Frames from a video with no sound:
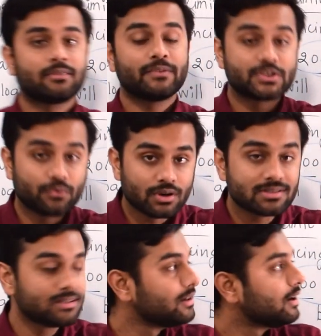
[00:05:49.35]
which
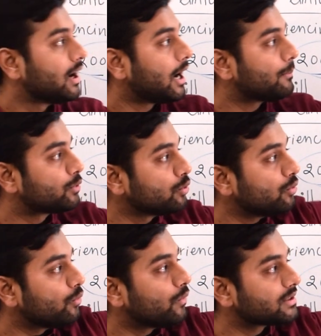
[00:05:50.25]
was up to
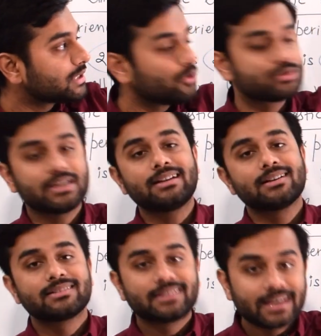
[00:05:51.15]

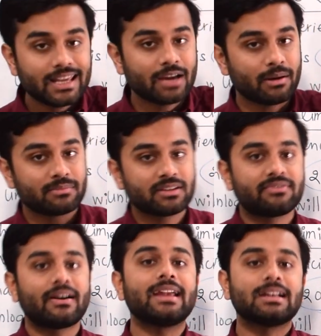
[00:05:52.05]
1003 mm, the
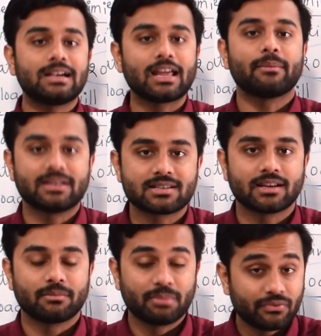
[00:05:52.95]
final
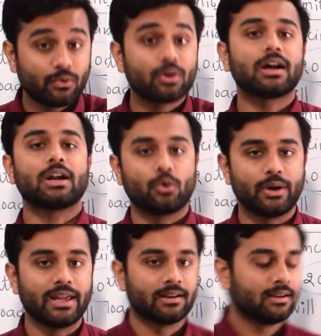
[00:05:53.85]
dimension before
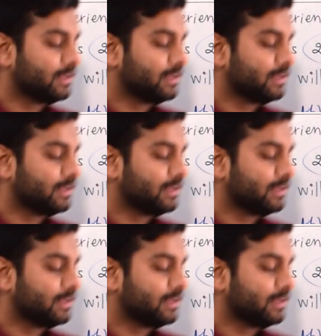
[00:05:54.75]
unloading.